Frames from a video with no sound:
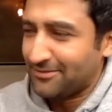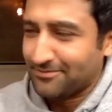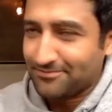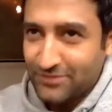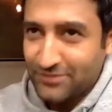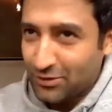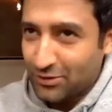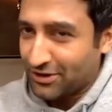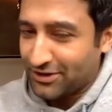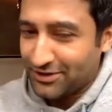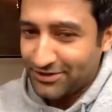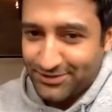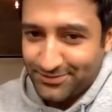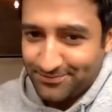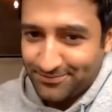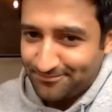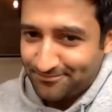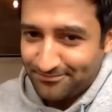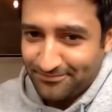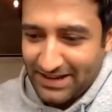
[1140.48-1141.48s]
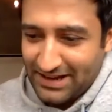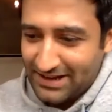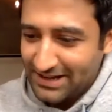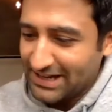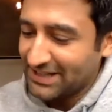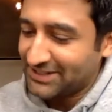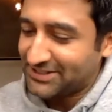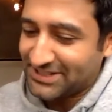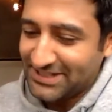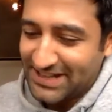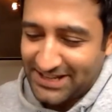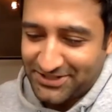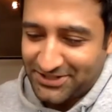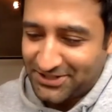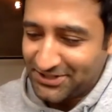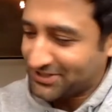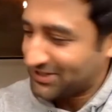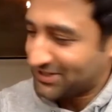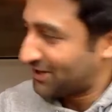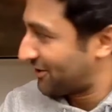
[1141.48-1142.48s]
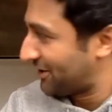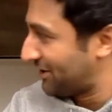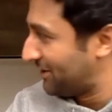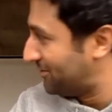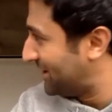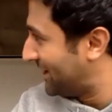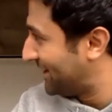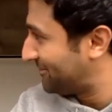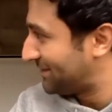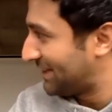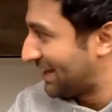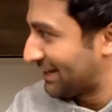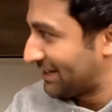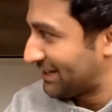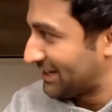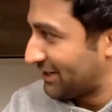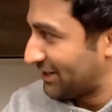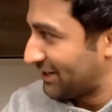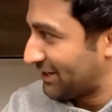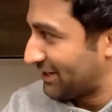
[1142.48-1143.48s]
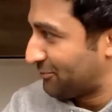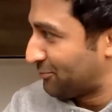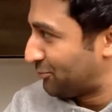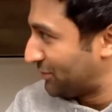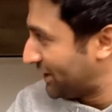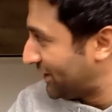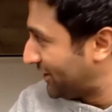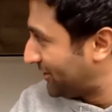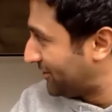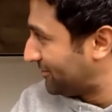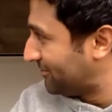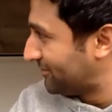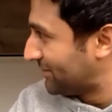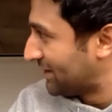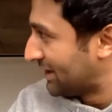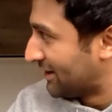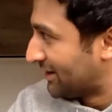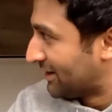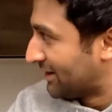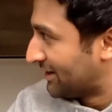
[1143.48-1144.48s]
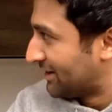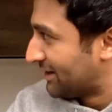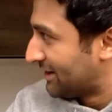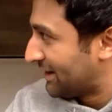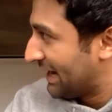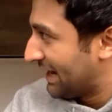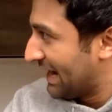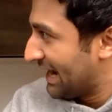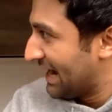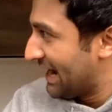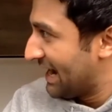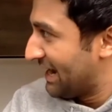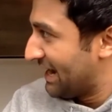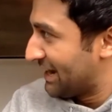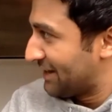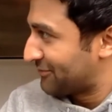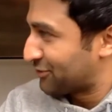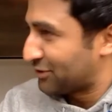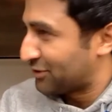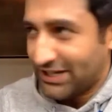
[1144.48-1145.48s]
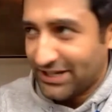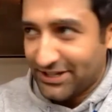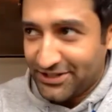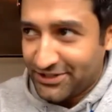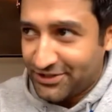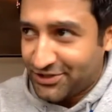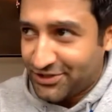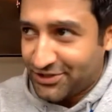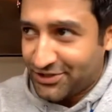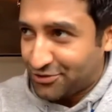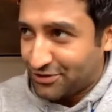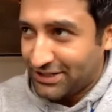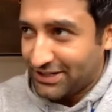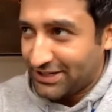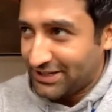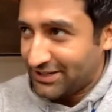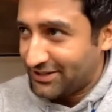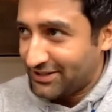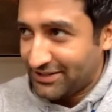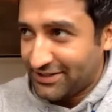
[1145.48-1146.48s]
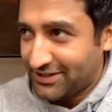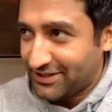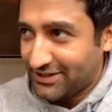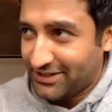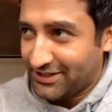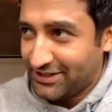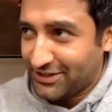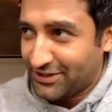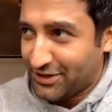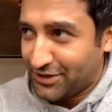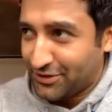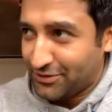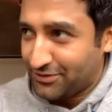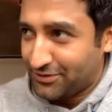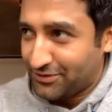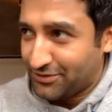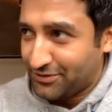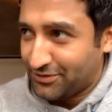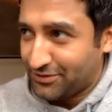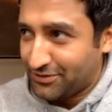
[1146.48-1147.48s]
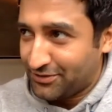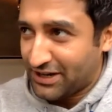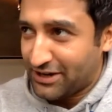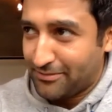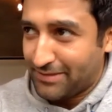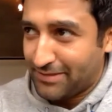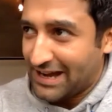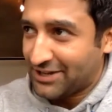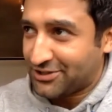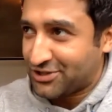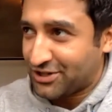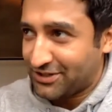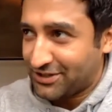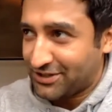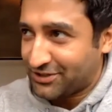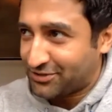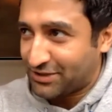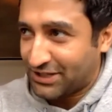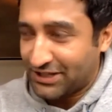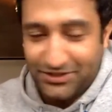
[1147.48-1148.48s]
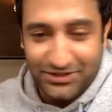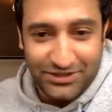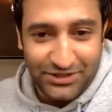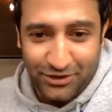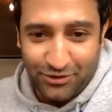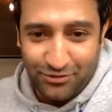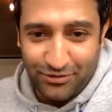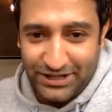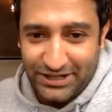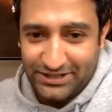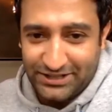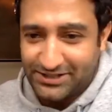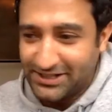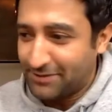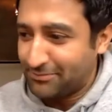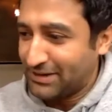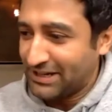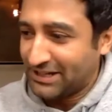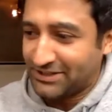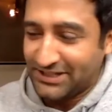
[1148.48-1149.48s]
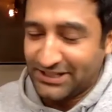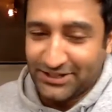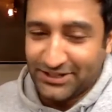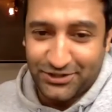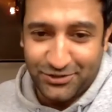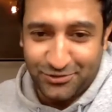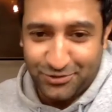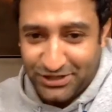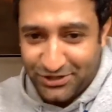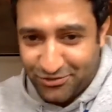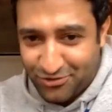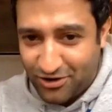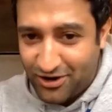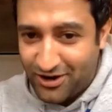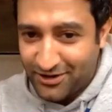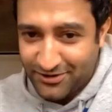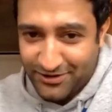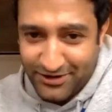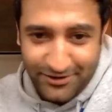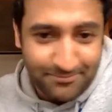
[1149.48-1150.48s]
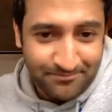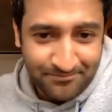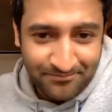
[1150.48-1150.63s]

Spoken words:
of course. It's necessary. Like in every industry that you can imagine, it's the critics that make the industry stronger.